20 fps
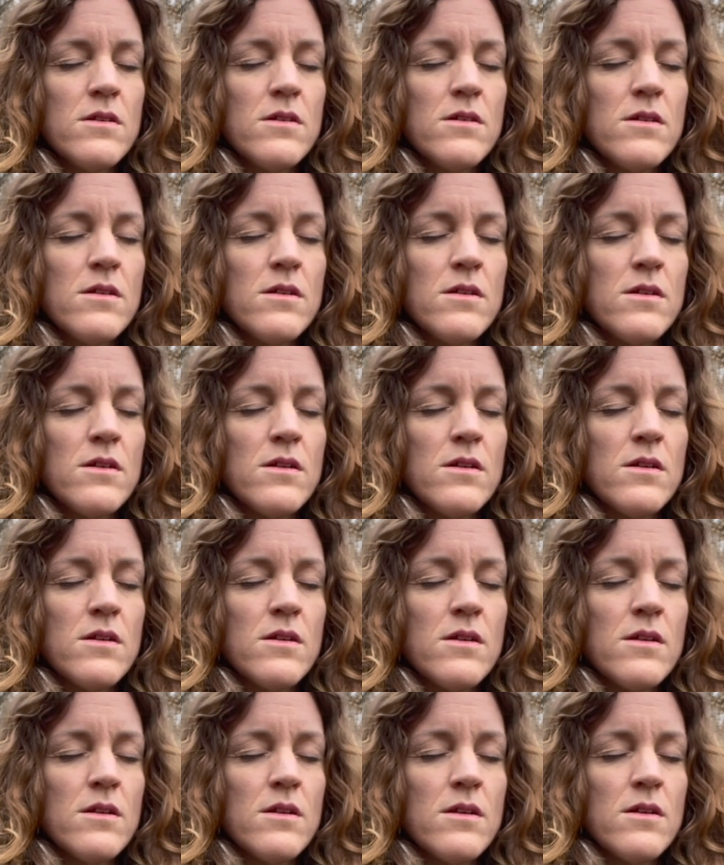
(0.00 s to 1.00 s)

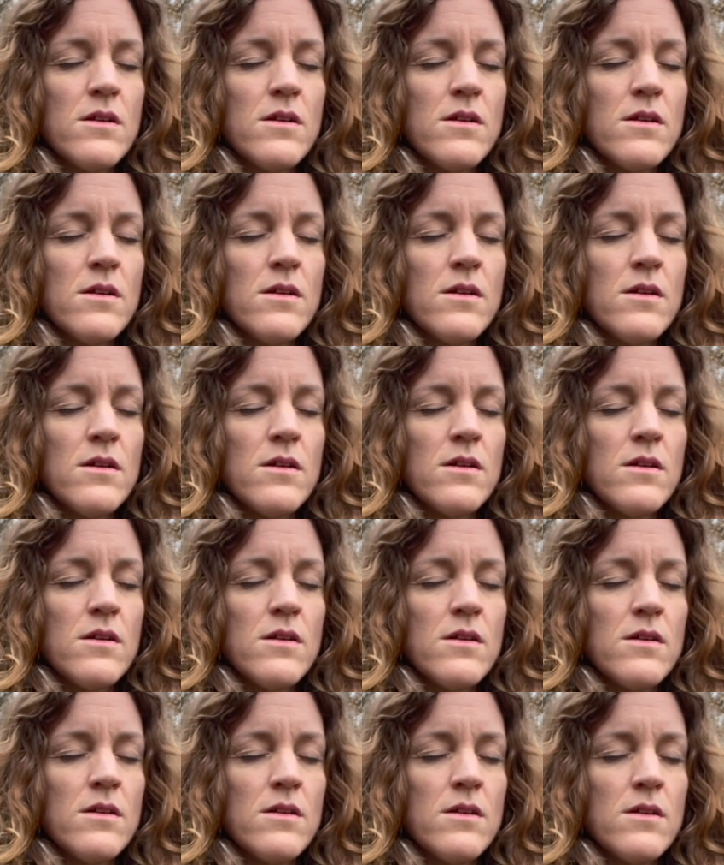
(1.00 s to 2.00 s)
(silence)